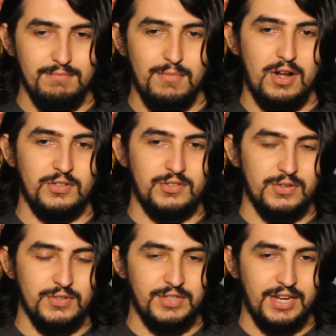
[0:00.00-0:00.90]

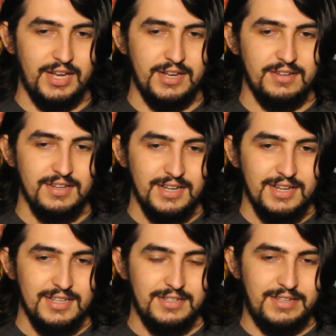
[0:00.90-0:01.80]
monsters and
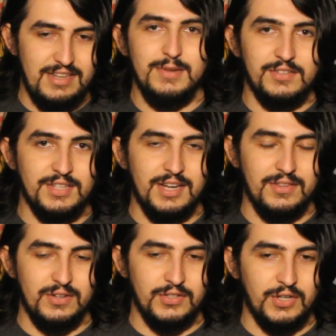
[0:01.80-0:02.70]
demons together.